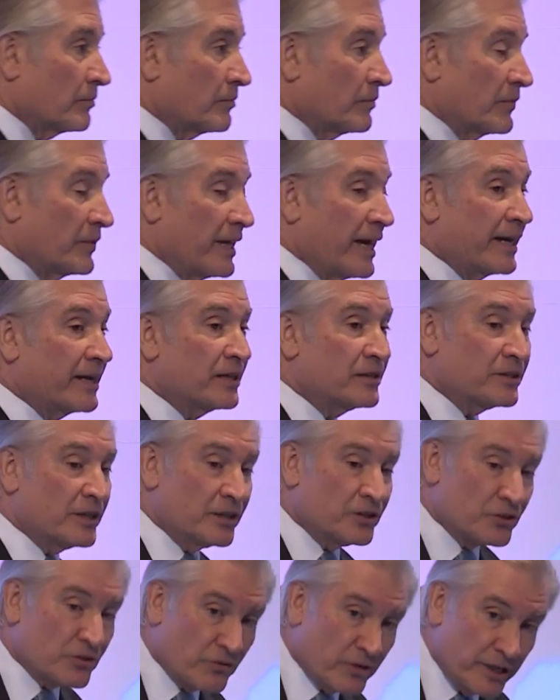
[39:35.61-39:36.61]
That is a
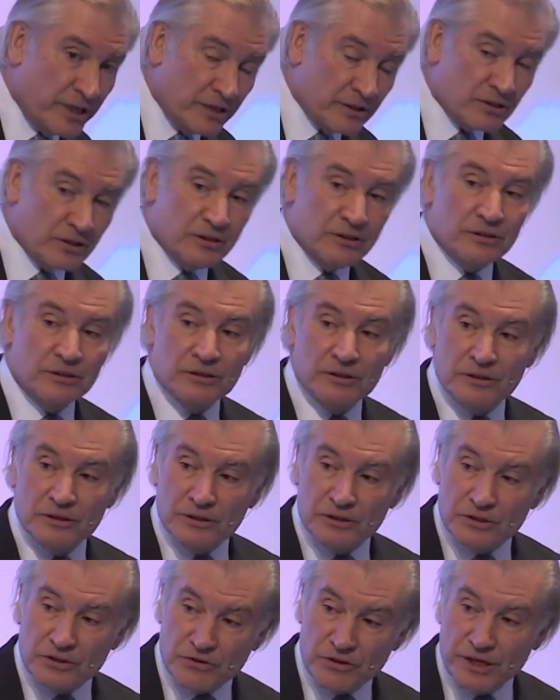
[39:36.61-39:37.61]
straight
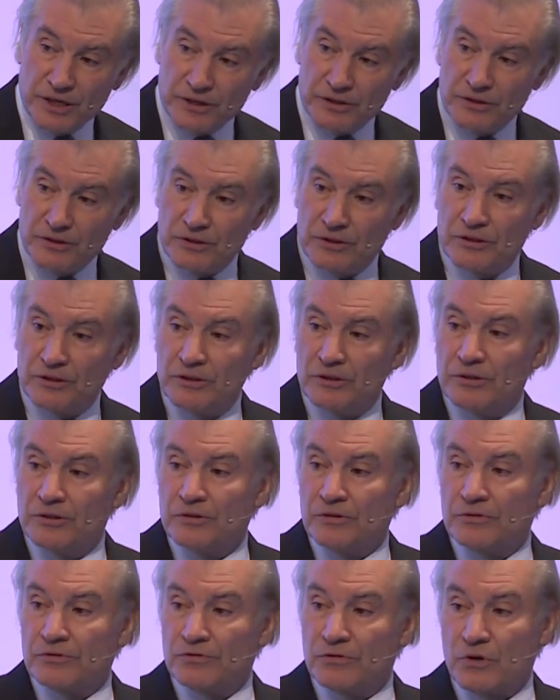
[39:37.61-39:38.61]
trend
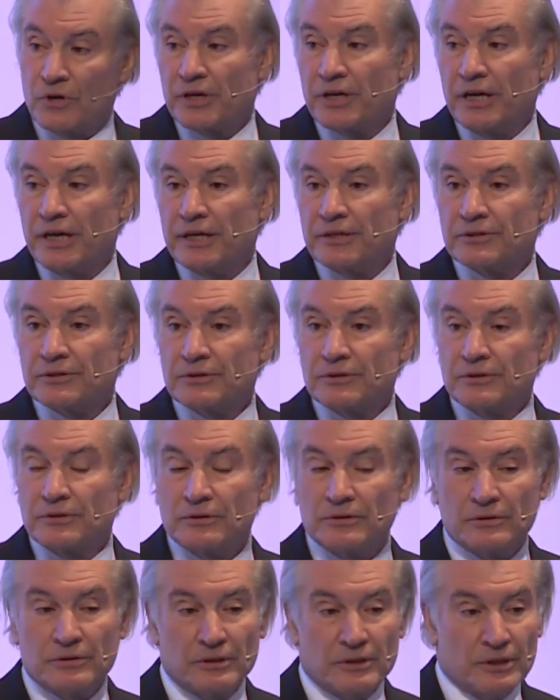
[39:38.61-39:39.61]
forecast.
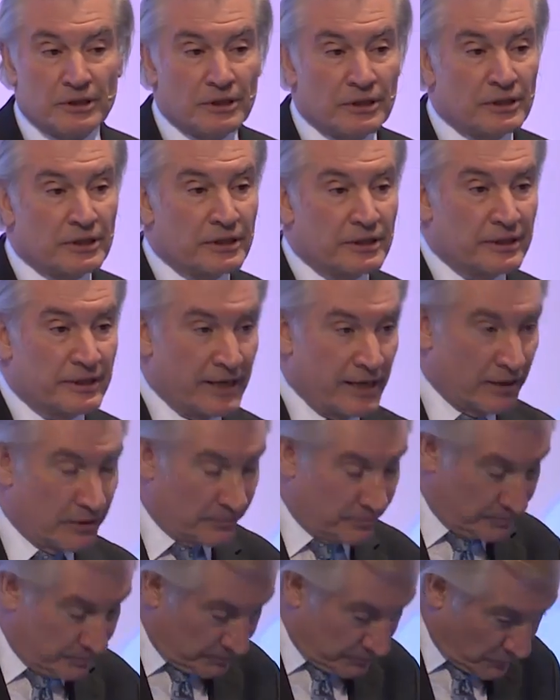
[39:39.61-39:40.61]
Now,
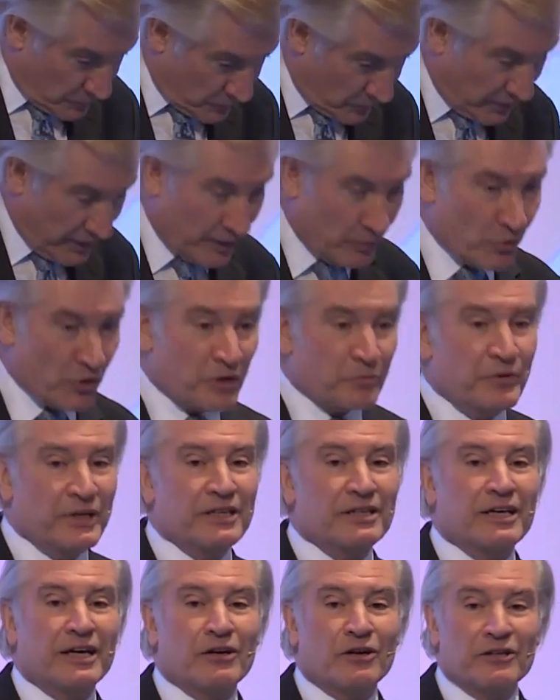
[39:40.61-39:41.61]
there's a lot of work being
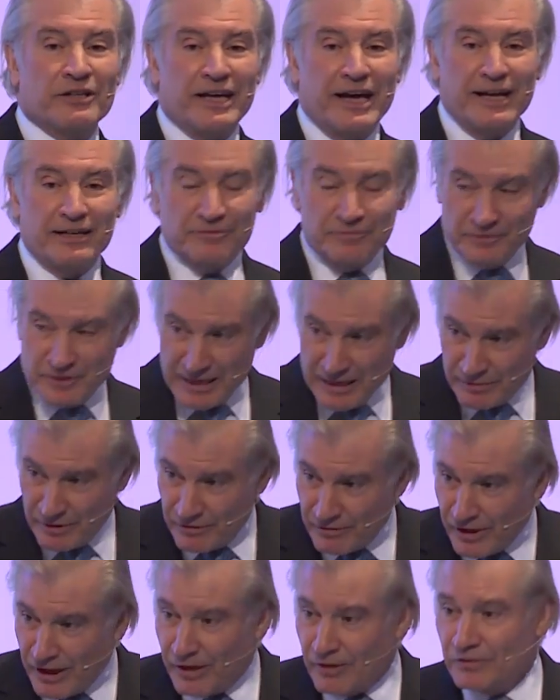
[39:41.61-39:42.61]
done on that. I'm
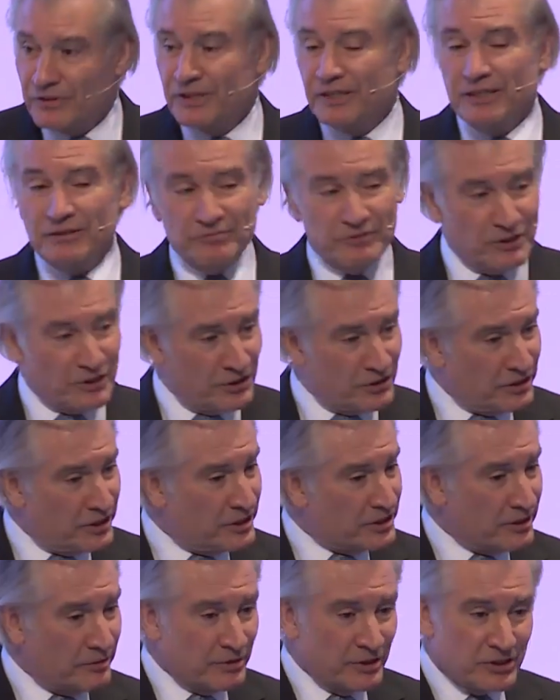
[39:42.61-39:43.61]
involved in it. You can see
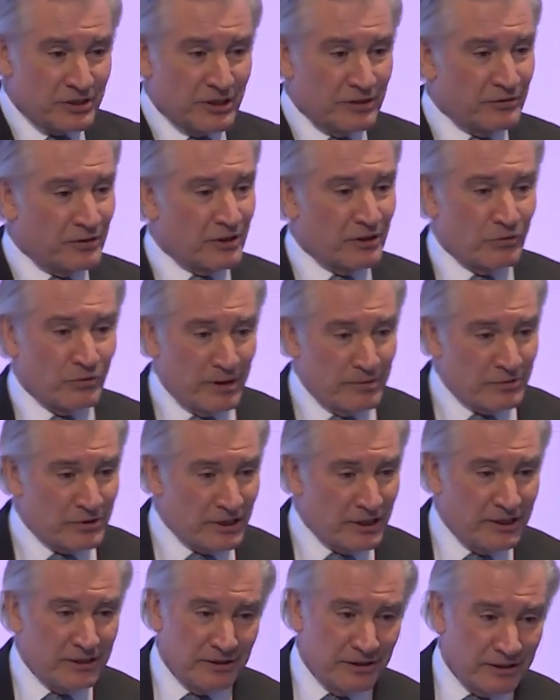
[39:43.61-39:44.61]
some of the stuff on our
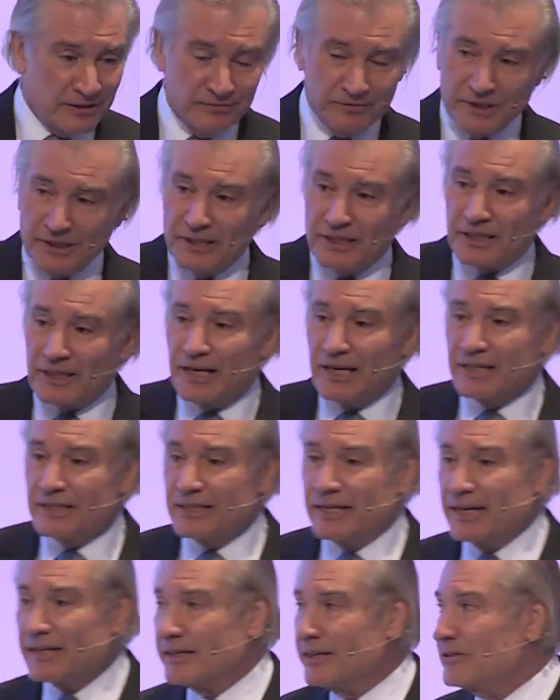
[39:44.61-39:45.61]
website, and you can
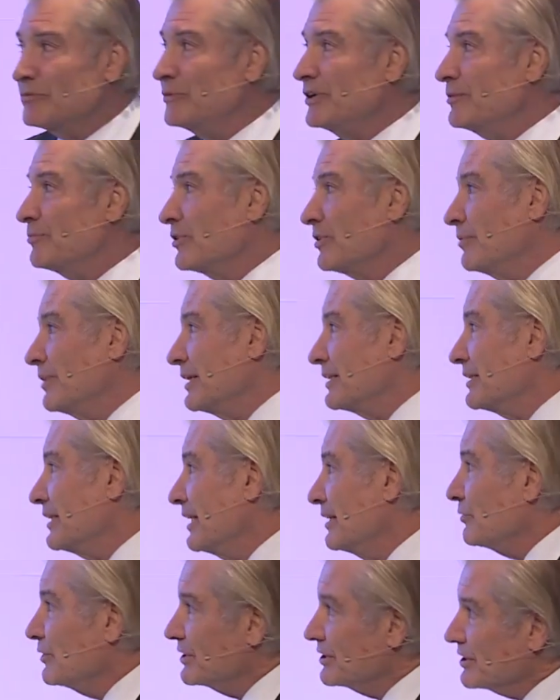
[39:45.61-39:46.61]
contact other people about
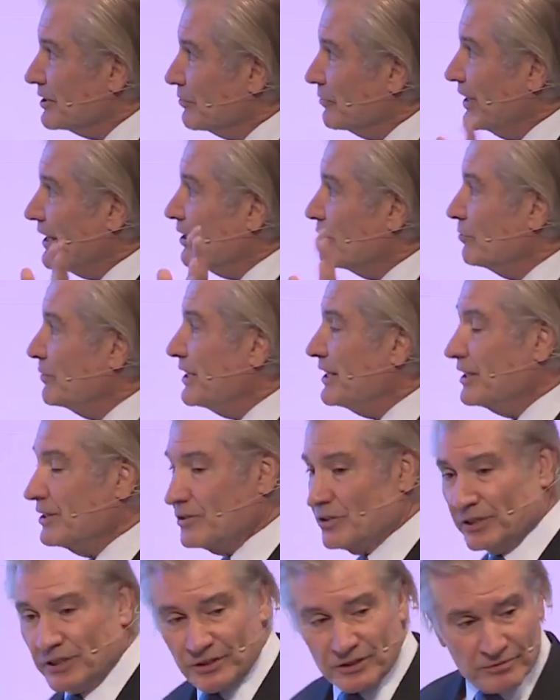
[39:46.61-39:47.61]
that. We did some NATO meetings
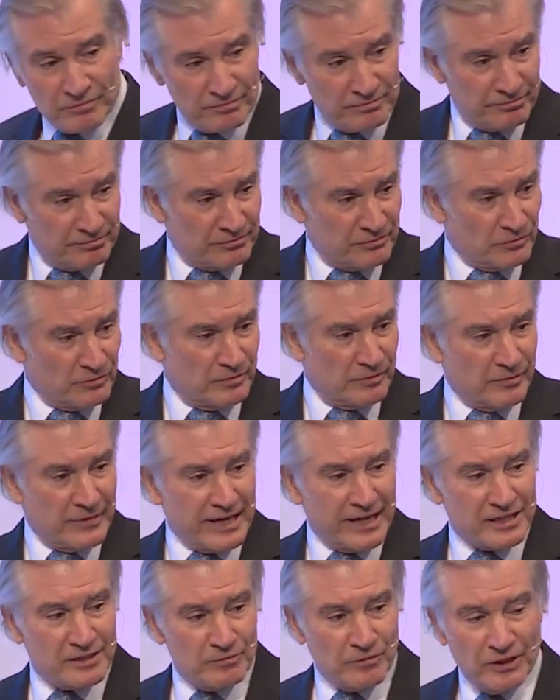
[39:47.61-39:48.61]
on this
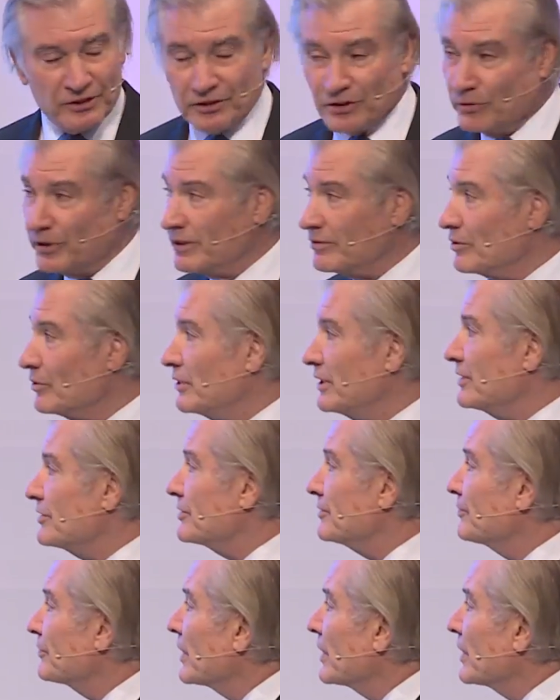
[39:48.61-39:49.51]
last month or whenever it was.